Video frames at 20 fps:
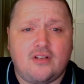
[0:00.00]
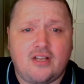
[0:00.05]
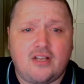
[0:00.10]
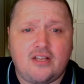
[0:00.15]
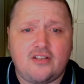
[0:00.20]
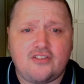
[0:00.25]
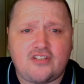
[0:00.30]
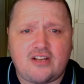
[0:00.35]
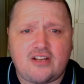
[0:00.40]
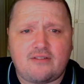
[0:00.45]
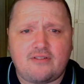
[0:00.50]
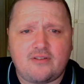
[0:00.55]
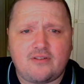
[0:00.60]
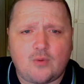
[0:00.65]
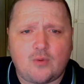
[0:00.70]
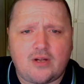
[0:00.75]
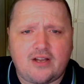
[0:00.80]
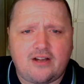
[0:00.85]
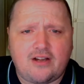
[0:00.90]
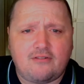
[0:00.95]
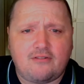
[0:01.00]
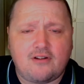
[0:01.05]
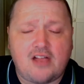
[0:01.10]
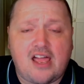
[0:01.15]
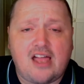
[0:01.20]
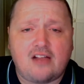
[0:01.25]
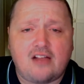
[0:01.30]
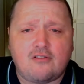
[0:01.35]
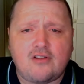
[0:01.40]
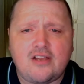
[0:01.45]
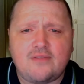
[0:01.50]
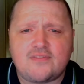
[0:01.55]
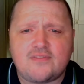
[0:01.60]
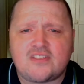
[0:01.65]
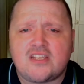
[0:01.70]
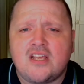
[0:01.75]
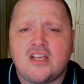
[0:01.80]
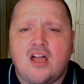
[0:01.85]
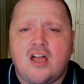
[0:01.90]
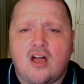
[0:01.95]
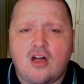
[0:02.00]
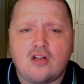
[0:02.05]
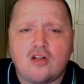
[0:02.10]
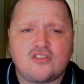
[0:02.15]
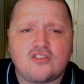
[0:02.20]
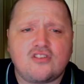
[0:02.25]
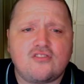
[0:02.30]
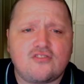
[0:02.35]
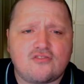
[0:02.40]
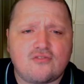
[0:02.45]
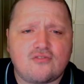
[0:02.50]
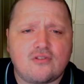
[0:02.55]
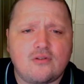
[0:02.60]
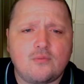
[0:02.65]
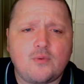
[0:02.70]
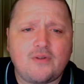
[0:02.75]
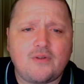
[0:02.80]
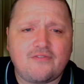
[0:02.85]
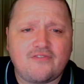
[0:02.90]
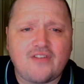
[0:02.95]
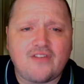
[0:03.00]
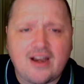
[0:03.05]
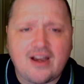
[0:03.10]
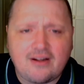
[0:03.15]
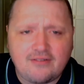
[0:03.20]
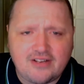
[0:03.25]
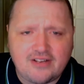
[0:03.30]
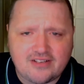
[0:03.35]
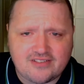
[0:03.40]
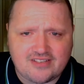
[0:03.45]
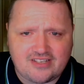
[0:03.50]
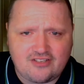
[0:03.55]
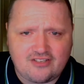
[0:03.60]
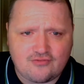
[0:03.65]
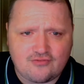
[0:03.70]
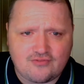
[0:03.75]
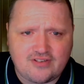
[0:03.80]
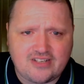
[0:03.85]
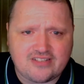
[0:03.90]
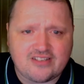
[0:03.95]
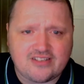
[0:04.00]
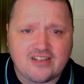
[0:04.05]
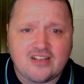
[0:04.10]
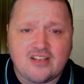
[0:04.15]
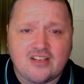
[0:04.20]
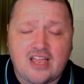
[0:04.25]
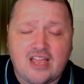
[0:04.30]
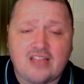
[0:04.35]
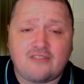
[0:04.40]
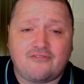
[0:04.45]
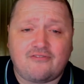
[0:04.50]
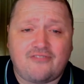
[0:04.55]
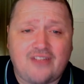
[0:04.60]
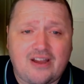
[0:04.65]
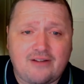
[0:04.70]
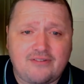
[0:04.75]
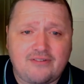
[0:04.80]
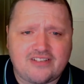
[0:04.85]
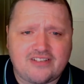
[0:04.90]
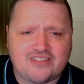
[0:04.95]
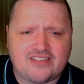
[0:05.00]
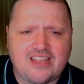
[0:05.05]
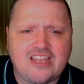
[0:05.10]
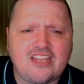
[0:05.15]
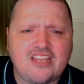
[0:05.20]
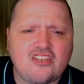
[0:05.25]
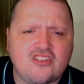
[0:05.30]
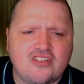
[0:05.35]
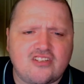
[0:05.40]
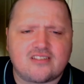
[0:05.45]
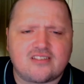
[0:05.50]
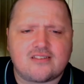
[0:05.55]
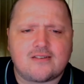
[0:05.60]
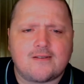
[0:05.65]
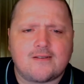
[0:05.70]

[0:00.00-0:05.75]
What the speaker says: Jared Wairu Hargreaves also struggled with various injuries at various stages.